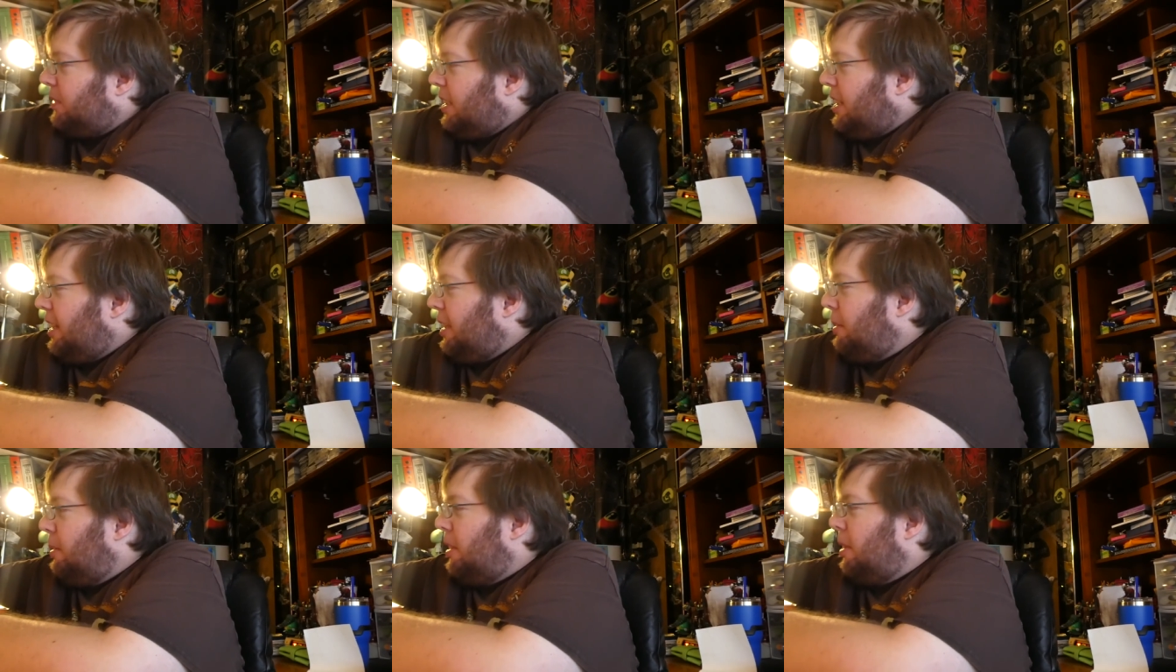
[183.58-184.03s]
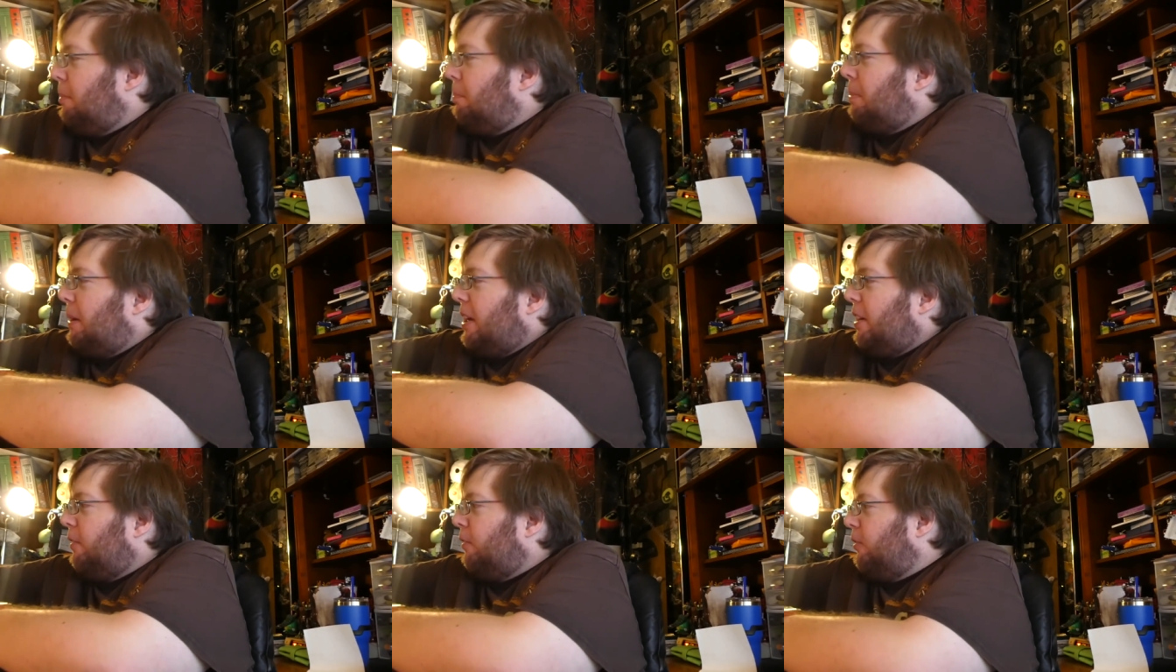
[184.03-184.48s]
The, the
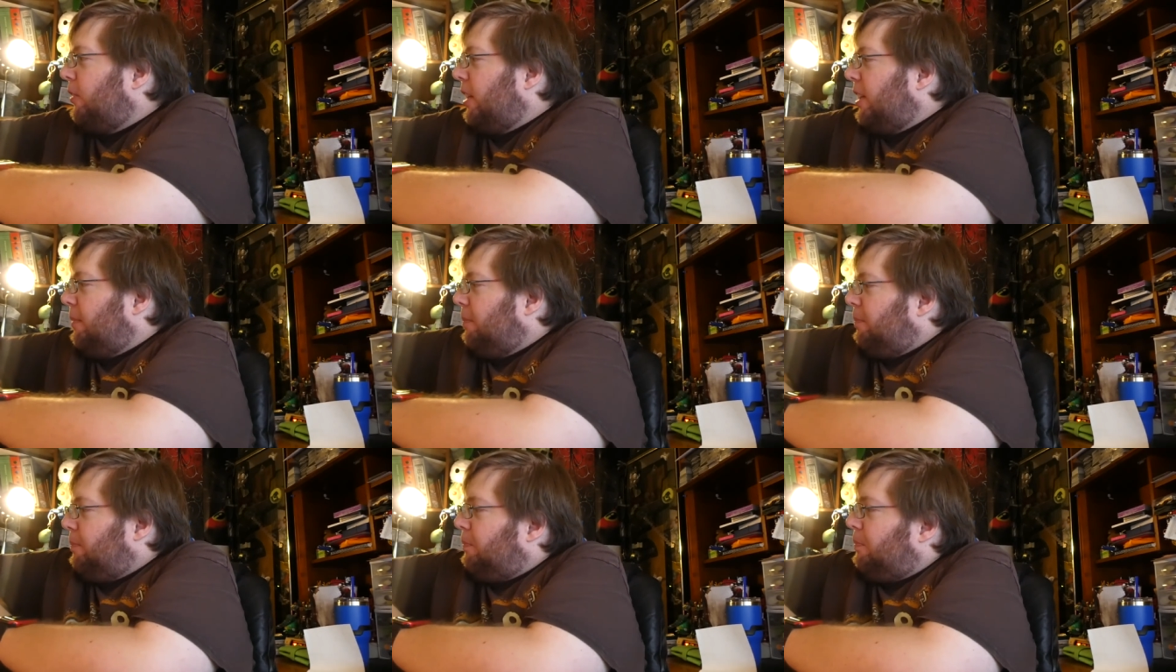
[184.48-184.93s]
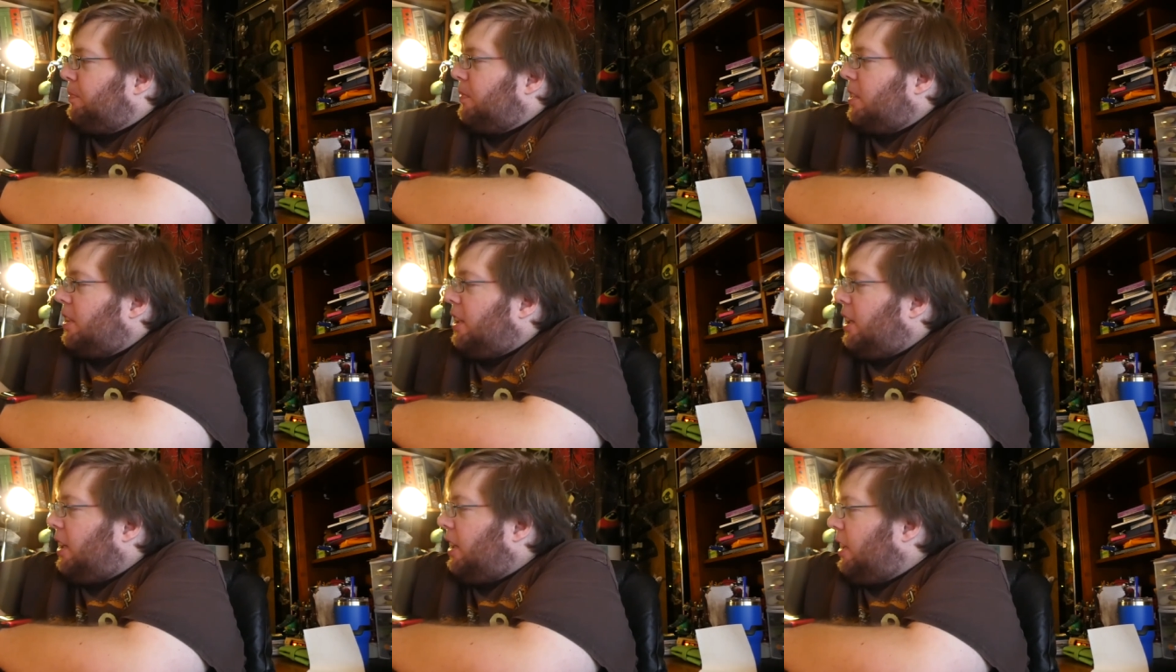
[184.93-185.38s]
benefit
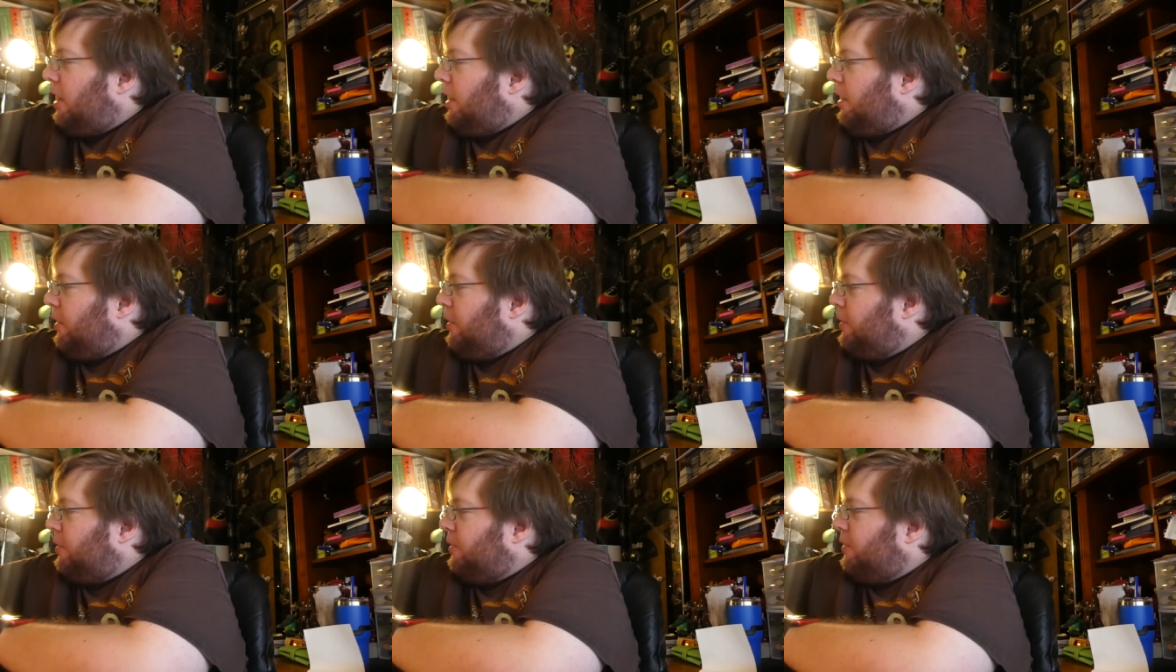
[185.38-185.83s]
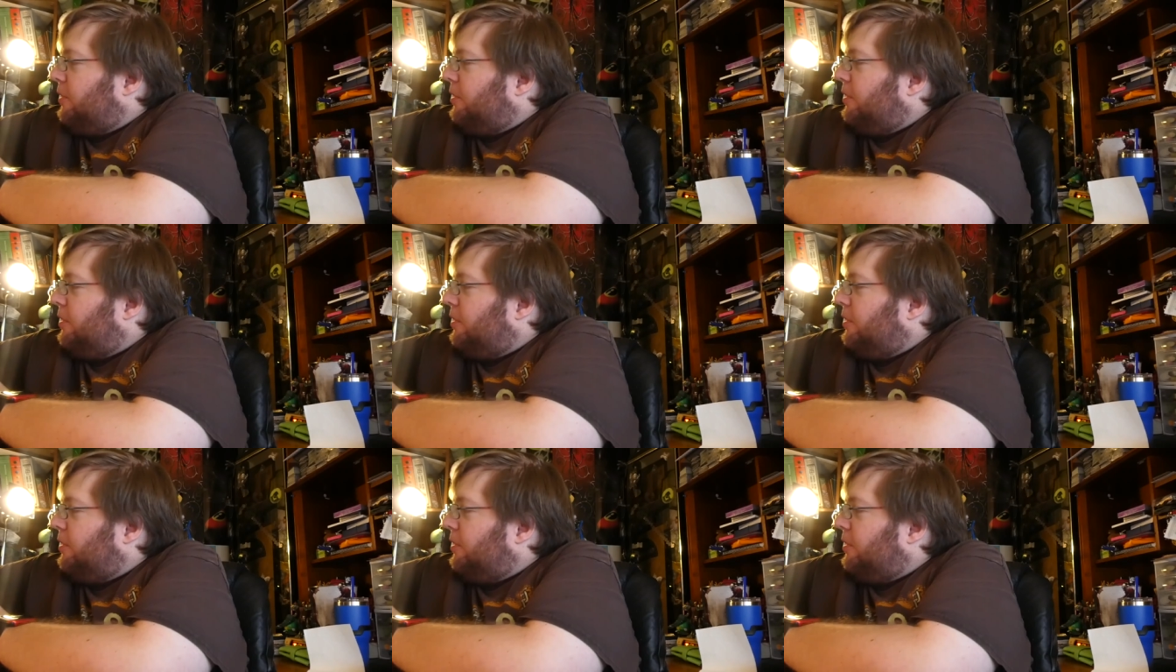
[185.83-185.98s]
of